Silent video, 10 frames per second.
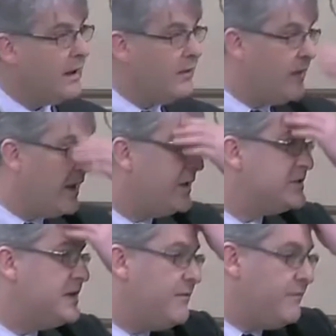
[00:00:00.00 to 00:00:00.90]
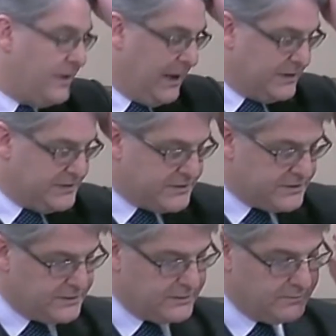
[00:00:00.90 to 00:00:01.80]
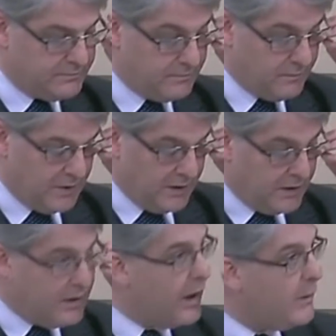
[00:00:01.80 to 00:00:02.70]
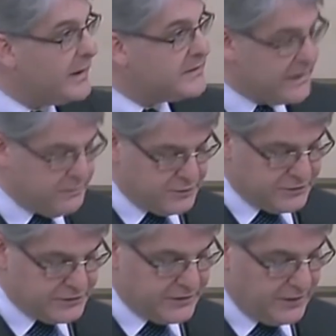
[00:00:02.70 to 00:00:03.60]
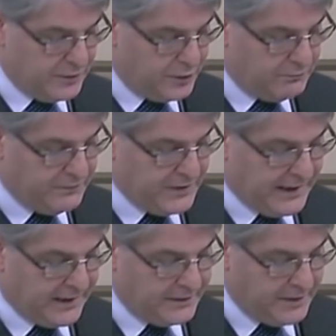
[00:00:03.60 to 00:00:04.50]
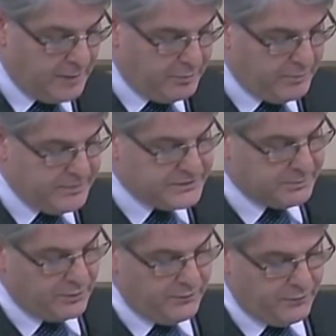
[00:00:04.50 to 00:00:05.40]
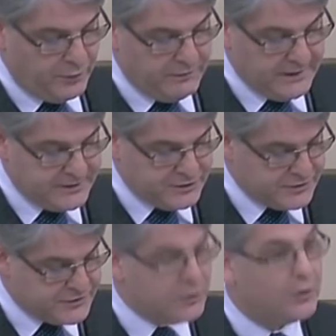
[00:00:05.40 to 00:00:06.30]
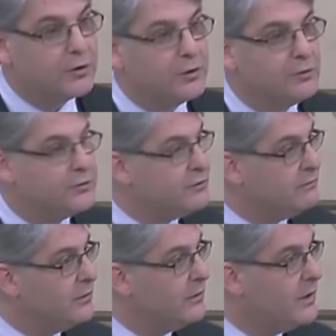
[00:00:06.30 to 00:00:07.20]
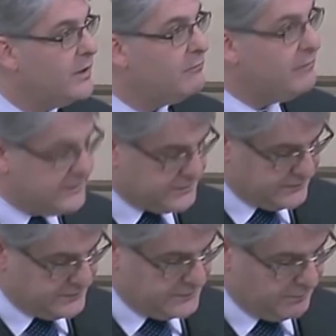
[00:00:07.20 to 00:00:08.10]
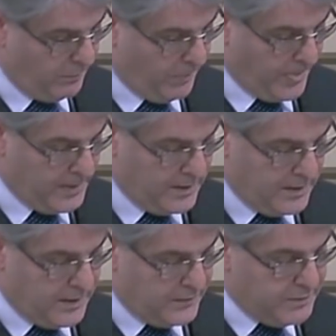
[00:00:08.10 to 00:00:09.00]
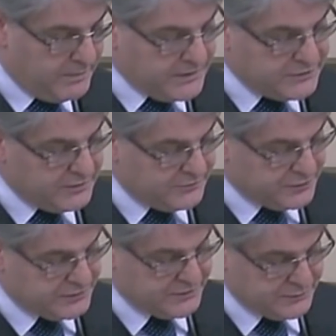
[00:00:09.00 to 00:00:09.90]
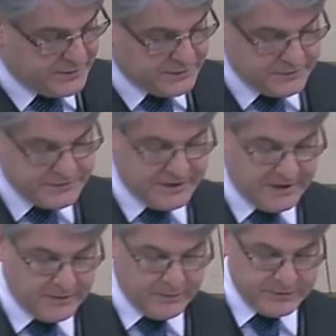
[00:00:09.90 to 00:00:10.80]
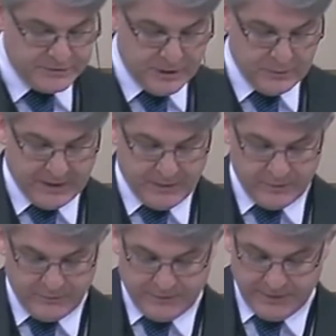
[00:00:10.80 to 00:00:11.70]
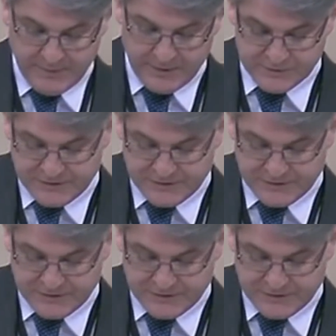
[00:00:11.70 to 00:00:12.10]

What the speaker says: and that has never existed. No exemptions to the law of the land are permissible for religious or cultural reasons. The Ministry of Justice went on to say that there was no doubt that female